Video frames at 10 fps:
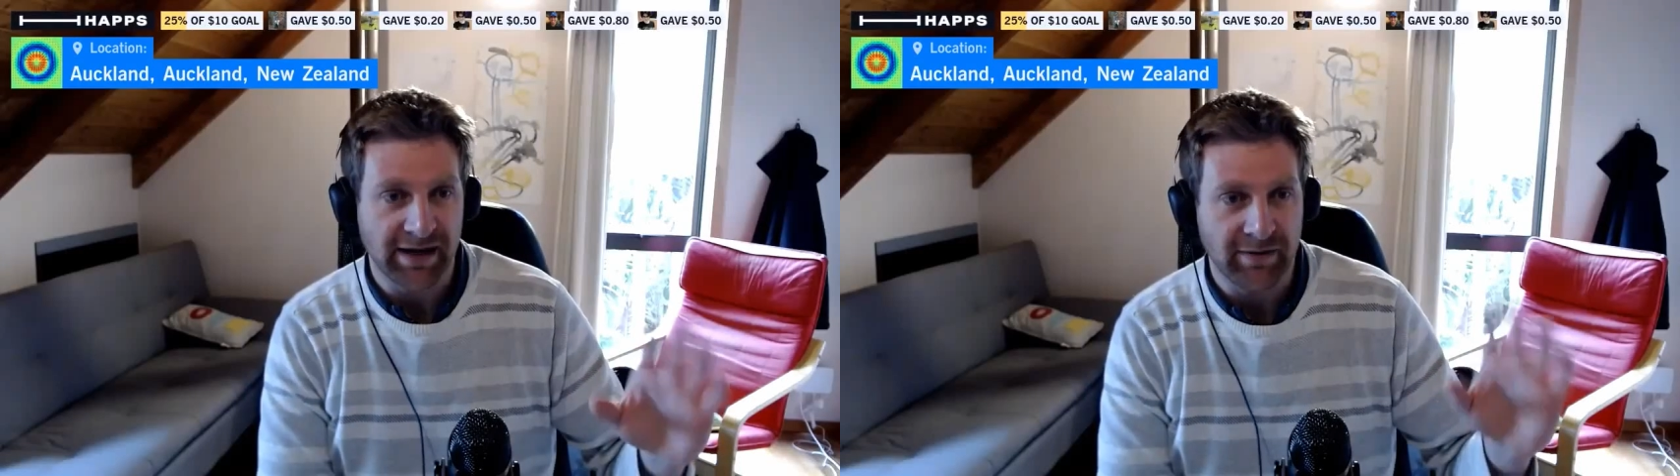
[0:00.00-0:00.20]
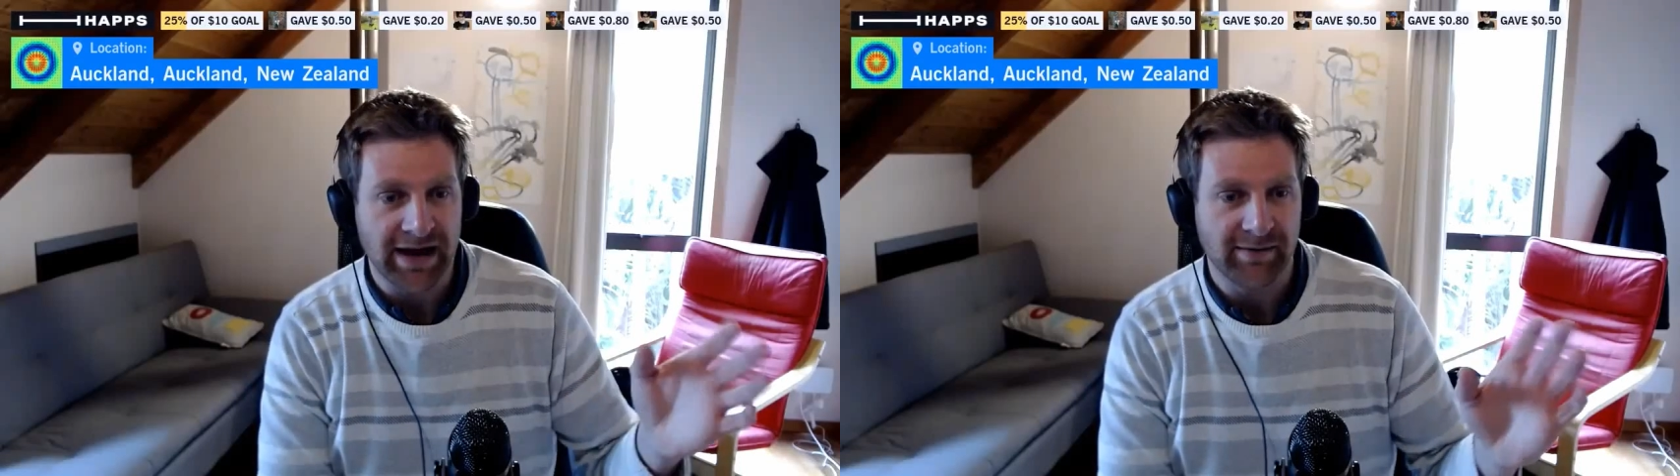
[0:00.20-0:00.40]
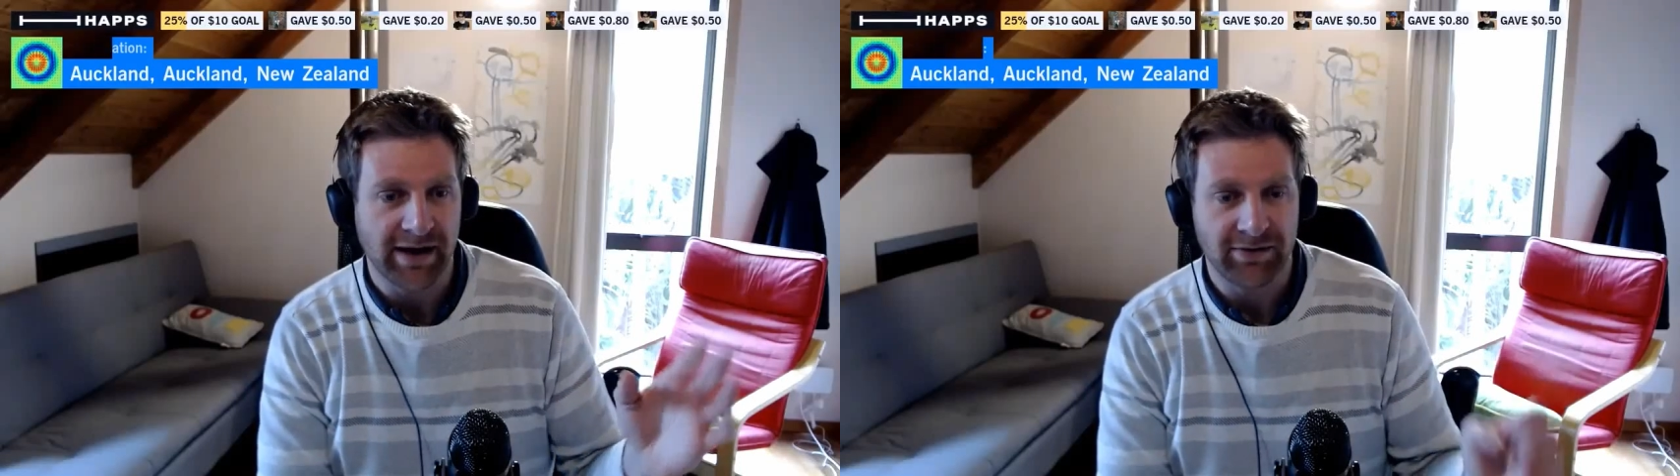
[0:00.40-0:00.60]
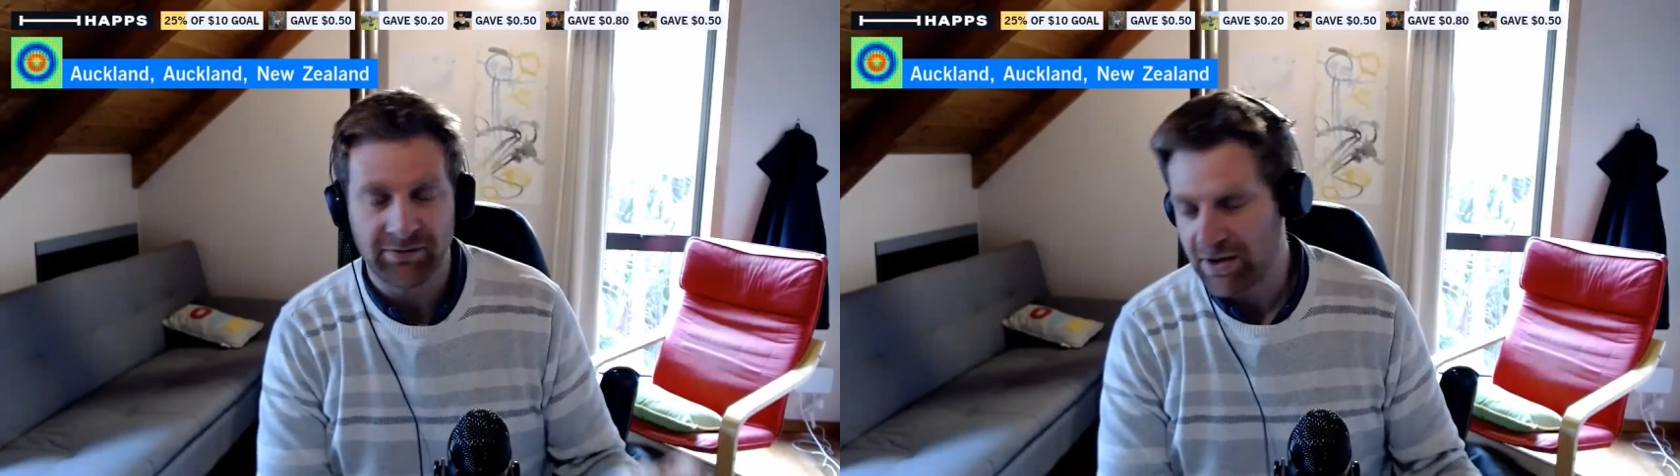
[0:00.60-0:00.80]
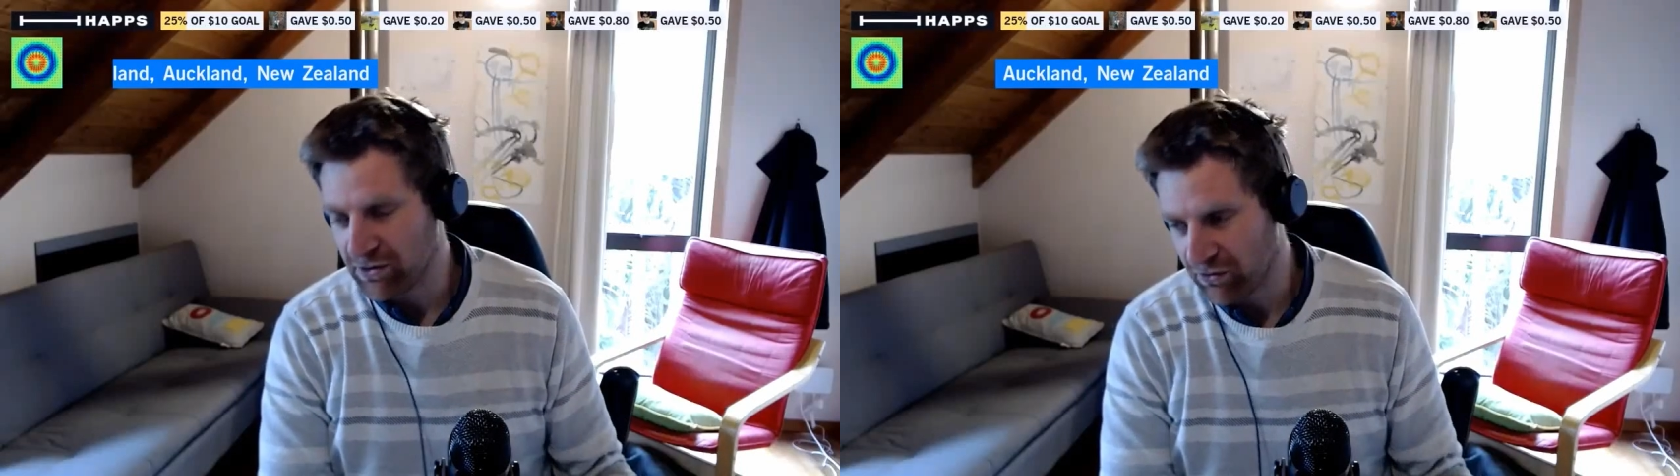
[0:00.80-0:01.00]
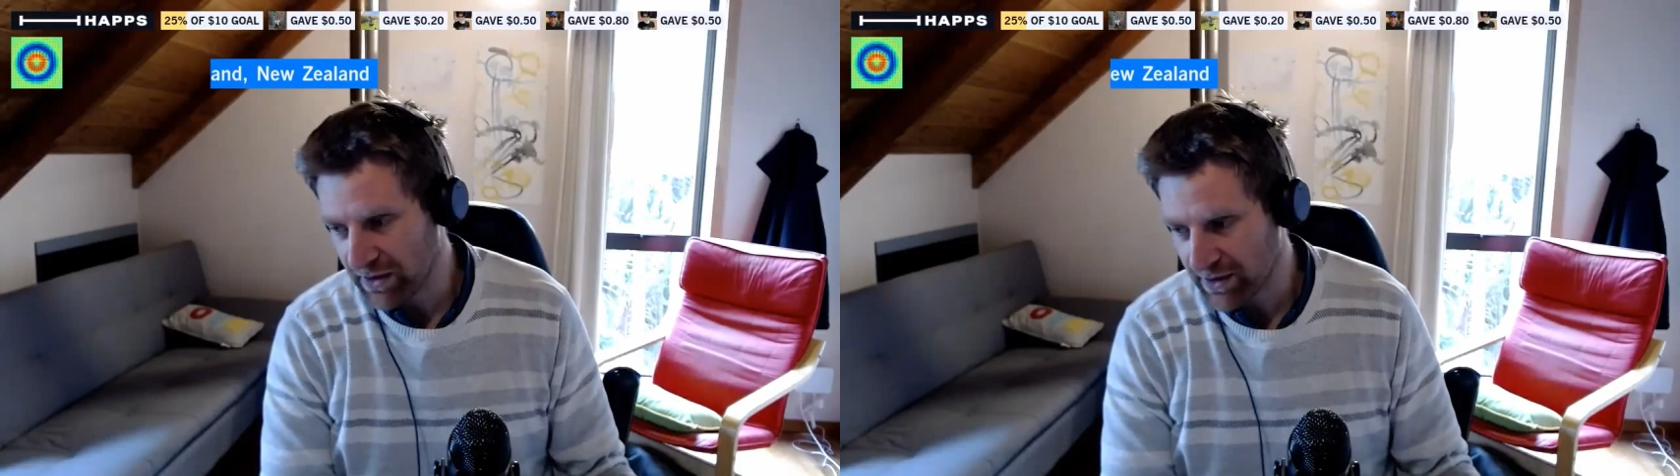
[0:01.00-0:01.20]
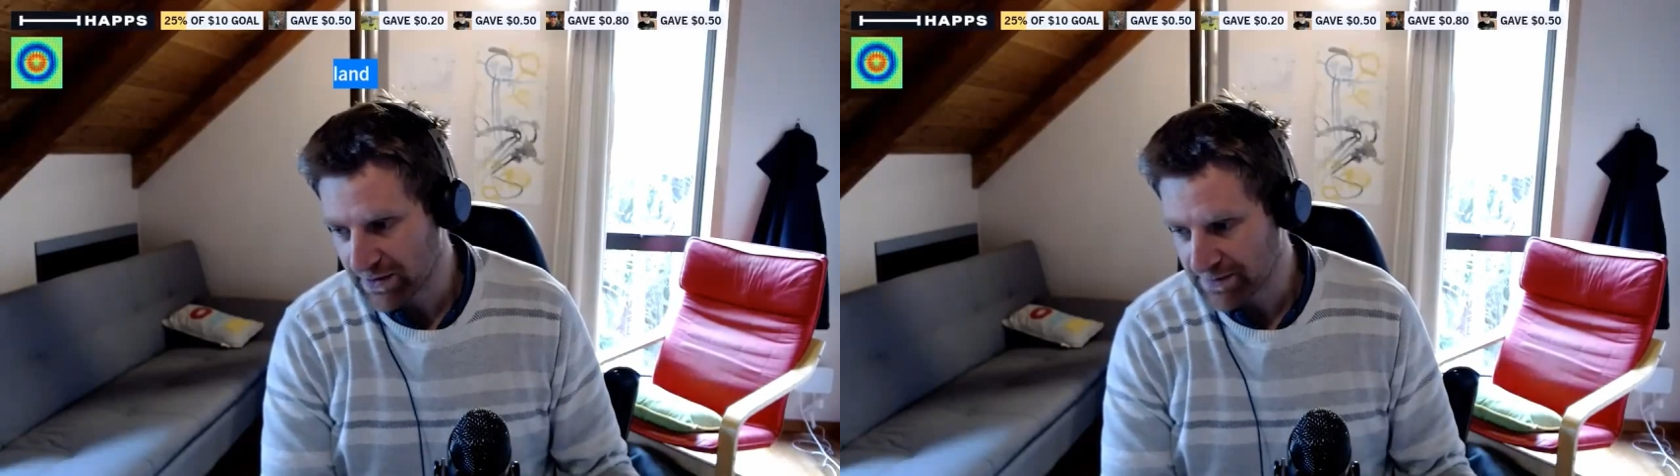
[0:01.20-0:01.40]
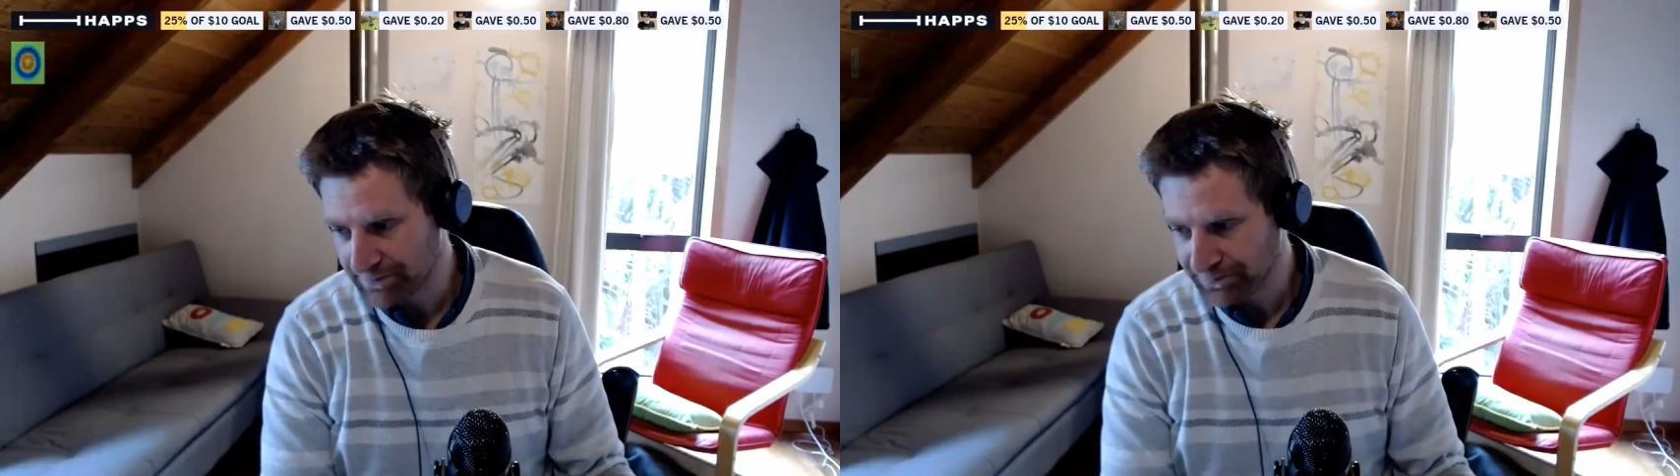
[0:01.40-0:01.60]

around about 3 neutrinos.